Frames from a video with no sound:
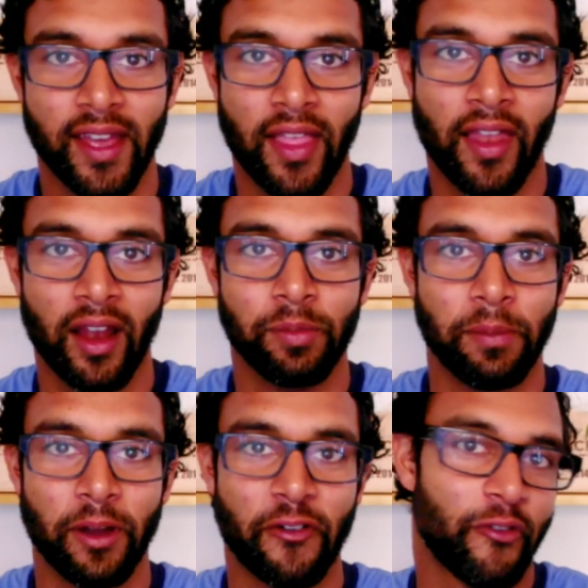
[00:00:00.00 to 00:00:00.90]
And then I'll be
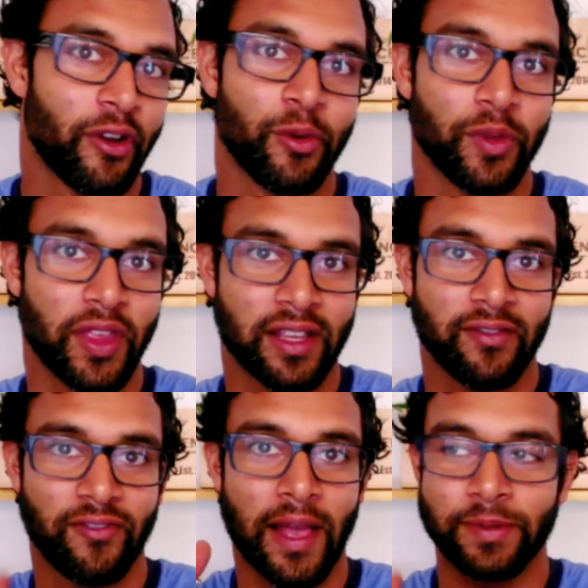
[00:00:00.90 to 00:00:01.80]
a barefoot runner with like
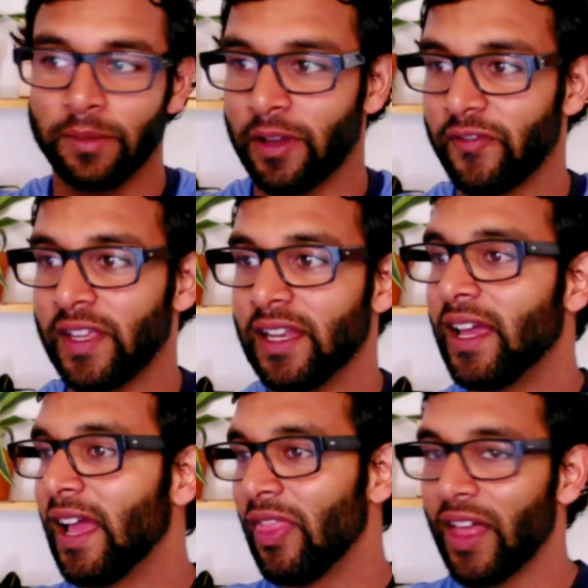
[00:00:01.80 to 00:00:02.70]
flaps on my feet.
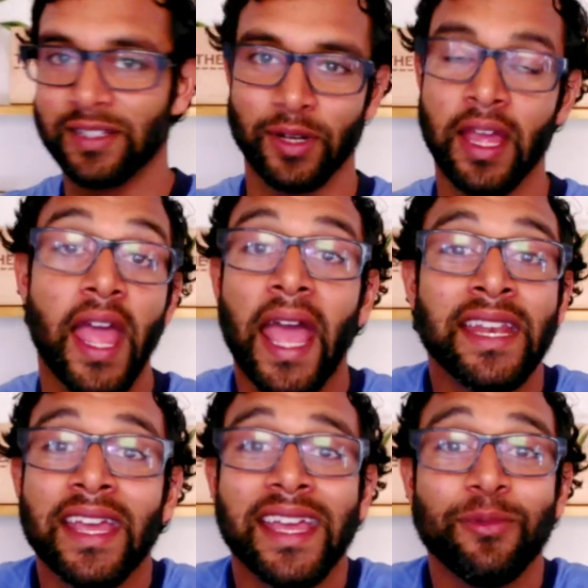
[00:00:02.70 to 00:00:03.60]
That's what
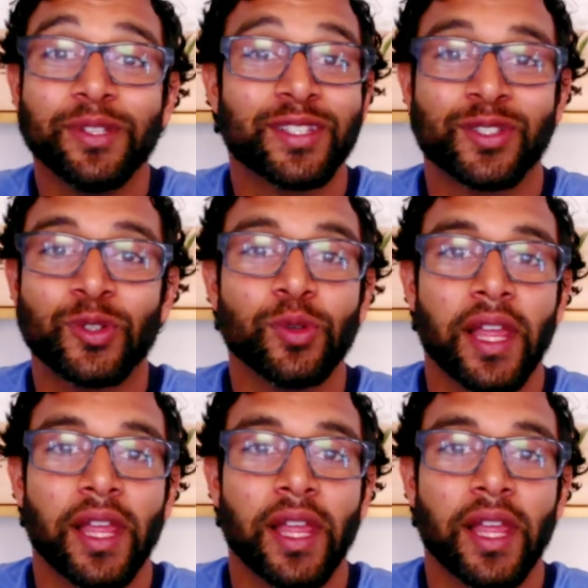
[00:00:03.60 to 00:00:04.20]
and it was true.